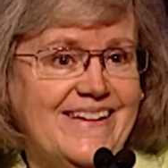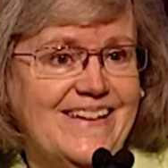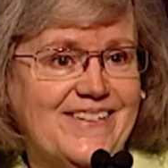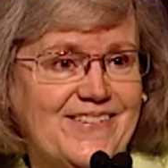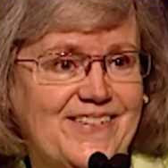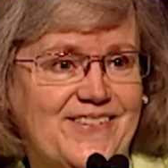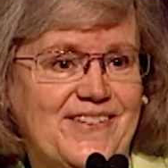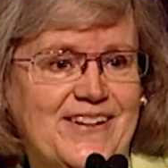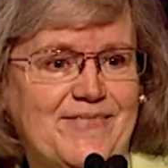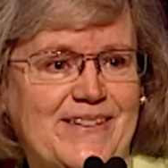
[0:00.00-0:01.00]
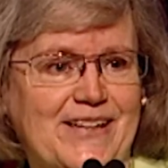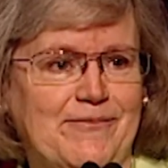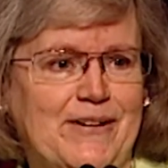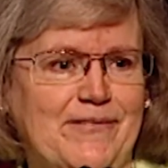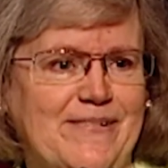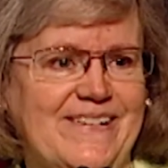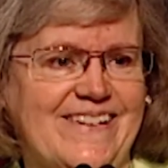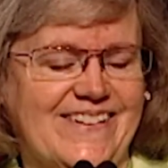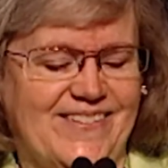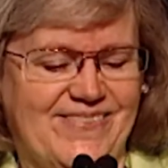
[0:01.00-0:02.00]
as I was trying to plan my remarks,